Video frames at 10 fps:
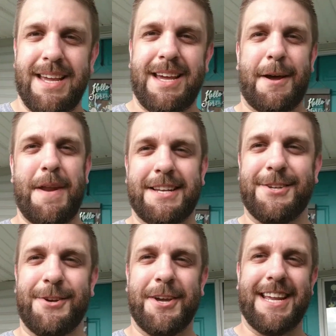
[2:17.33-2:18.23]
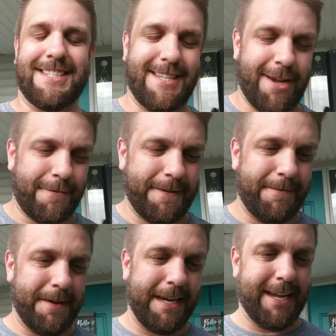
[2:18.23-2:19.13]
I'm not too good at selfie
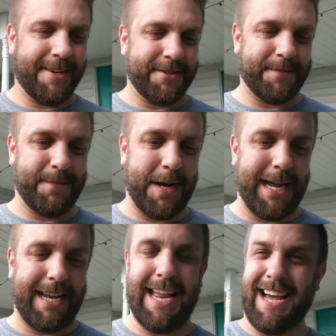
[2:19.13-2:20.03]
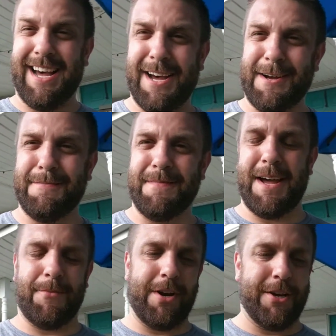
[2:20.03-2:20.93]
videos, but
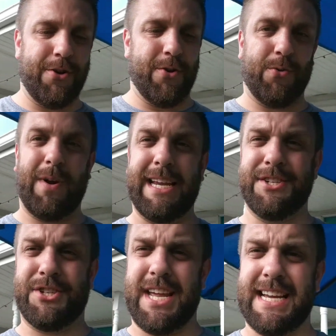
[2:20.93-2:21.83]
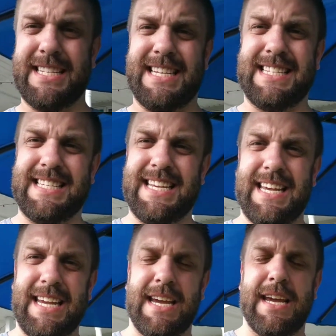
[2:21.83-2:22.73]
I want to do a range test to
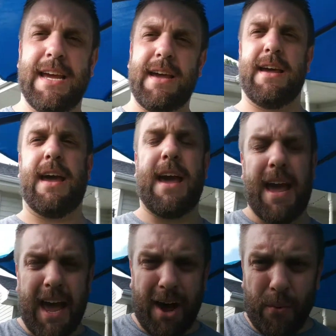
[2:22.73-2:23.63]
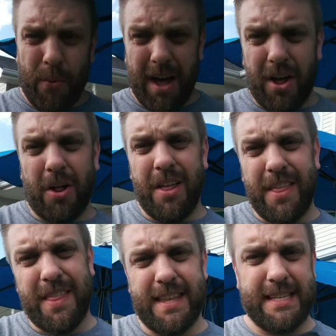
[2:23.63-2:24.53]
see how well
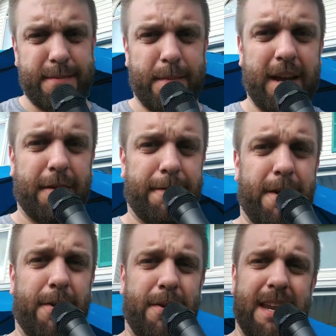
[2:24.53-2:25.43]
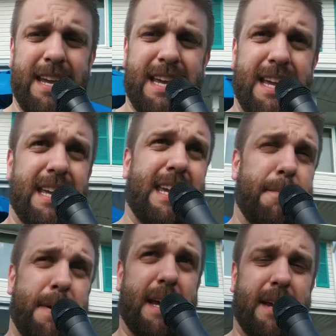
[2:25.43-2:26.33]
this microphone
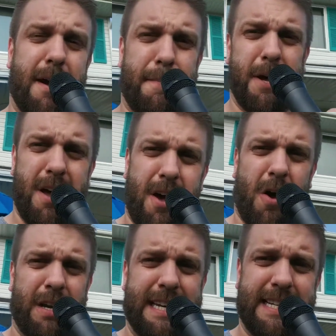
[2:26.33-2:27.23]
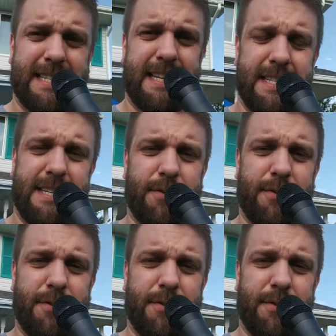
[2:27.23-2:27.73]
can pick up on distance.